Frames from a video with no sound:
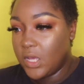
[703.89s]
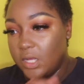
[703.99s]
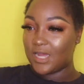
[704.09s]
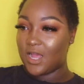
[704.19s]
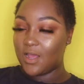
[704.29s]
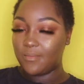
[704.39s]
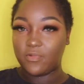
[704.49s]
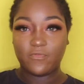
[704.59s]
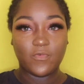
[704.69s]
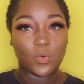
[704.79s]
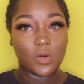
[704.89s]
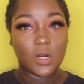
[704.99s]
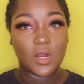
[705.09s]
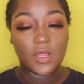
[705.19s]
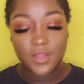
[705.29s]
And time
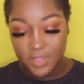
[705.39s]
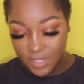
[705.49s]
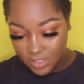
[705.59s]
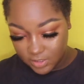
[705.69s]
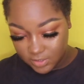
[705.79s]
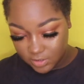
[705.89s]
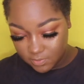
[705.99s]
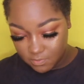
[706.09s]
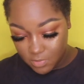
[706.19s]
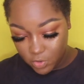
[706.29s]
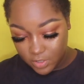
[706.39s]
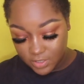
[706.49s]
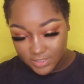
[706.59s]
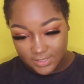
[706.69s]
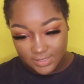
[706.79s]
for the
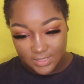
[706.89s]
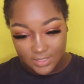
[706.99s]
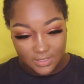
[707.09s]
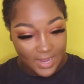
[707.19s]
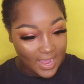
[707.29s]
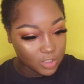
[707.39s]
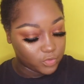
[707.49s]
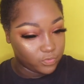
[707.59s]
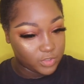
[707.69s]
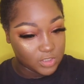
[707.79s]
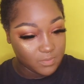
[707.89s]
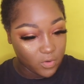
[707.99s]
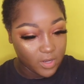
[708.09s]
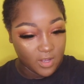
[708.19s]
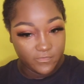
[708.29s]
smoke. This is the actual
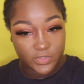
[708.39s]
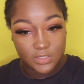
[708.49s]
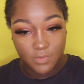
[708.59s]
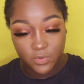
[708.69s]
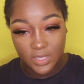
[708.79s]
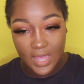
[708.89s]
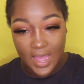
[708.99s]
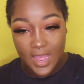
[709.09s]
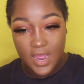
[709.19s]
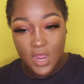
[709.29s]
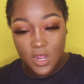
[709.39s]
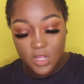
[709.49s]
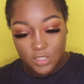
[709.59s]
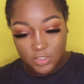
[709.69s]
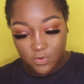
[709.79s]
smoke of the smoky eye.
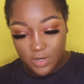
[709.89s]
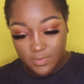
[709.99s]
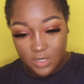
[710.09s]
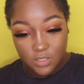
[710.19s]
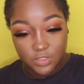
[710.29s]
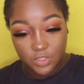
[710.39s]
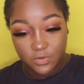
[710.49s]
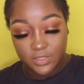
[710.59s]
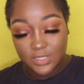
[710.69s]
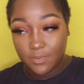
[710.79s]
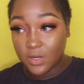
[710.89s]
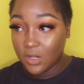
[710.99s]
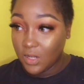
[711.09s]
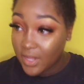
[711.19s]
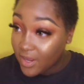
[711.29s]
So what I'm gonna do is I'm
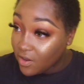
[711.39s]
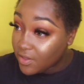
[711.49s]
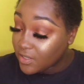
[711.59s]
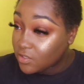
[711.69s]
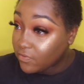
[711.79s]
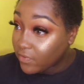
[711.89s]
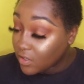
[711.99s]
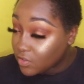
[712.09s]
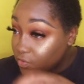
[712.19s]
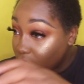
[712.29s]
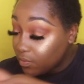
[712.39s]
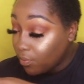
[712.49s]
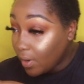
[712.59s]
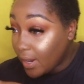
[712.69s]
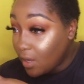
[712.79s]
gonna layer this first
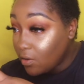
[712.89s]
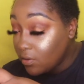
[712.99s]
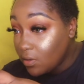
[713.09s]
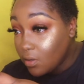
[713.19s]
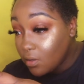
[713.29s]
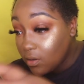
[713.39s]
with brown.